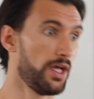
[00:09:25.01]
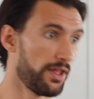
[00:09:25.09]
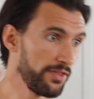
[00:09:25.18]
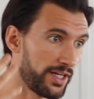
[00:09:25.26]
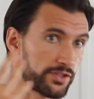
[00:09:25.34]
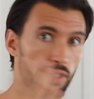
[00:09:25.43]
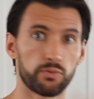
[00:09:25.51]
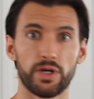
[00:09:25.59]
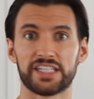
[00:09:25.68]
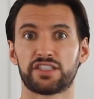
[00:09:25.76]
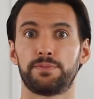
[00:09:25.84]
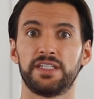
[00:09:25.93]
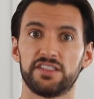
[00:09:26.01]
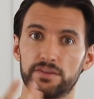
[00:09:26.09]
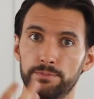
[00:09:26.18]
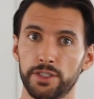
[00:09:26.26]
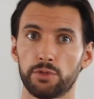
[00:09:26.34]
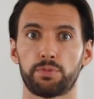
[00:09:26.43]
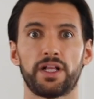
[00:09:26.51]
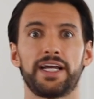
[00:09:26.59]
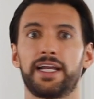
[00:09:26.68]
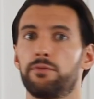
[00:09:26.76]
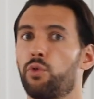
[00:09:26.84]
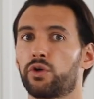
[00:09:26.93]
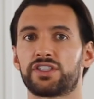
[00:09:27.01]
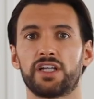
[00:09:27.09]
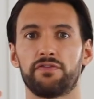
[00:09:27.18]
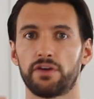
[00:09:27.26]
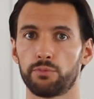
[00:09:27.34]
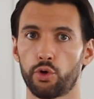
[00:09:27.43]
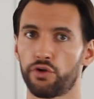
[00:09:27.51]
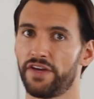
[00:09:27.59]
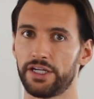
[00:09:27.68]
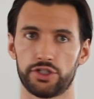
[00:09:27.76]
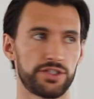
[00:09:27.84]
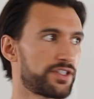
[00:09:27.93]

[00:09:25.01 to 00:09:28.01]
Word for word: things on recipes, meal planning, more stuff on motivation,